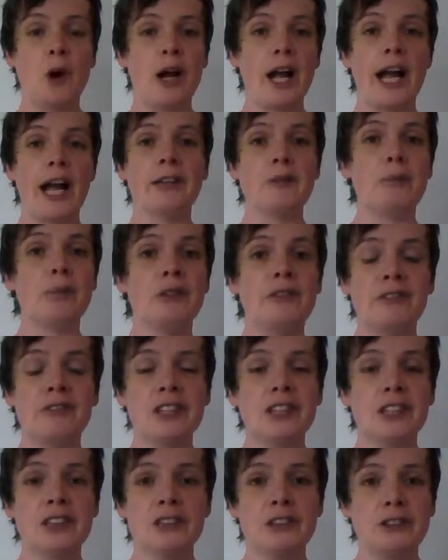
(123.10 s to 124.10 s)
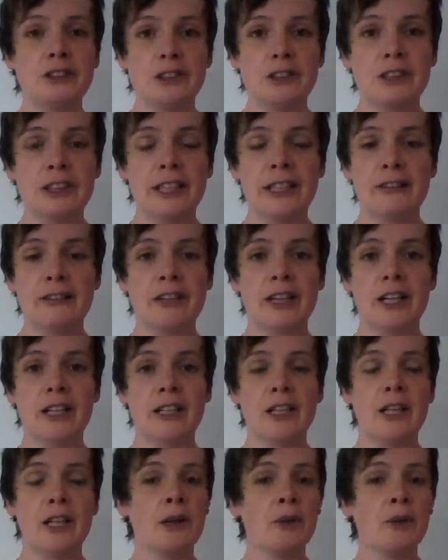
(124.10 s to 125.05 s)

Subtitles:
what kind of provision you deliver,